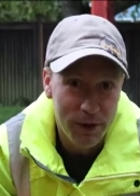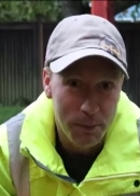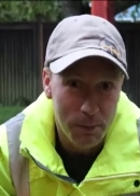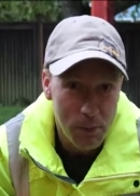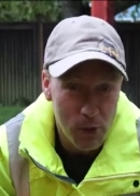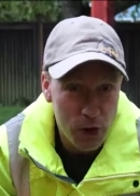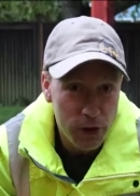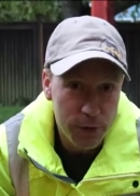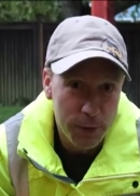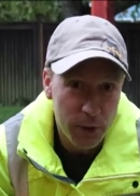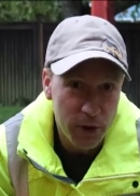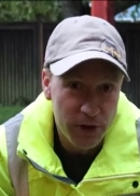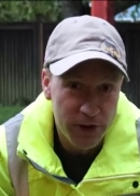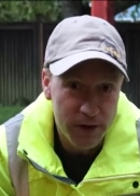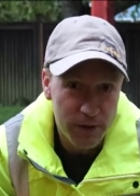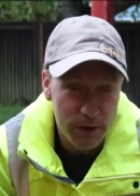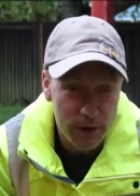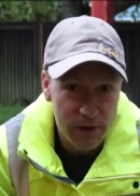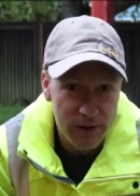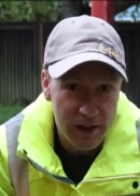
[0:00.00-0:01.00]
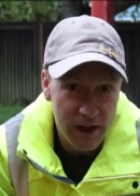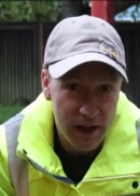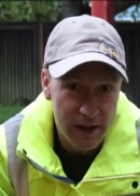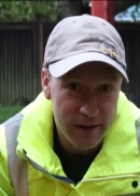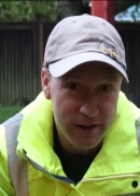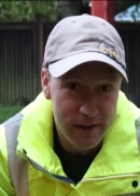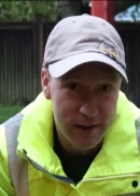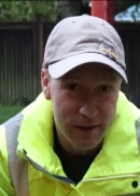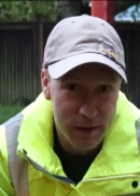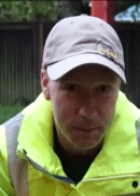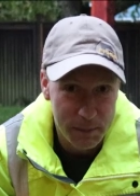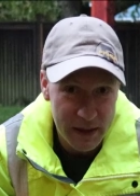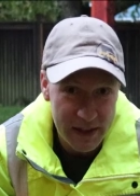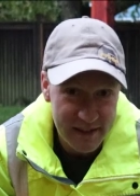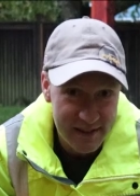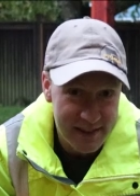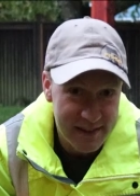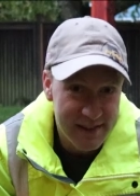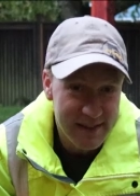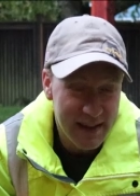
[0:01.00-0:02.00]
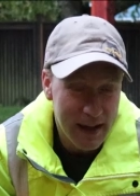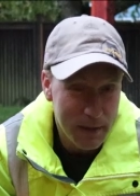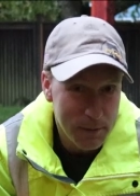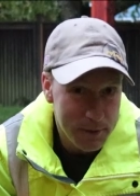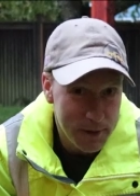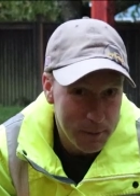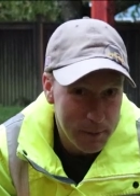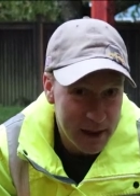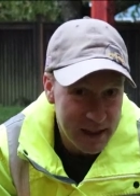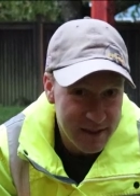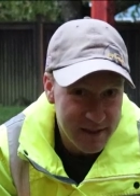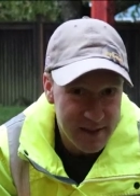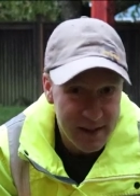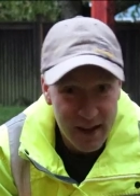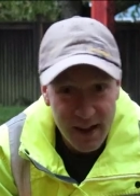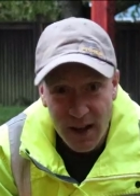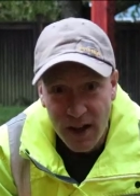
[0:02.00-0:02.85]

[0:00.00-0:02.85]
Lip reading: multiple different sizes of bits and types of bits,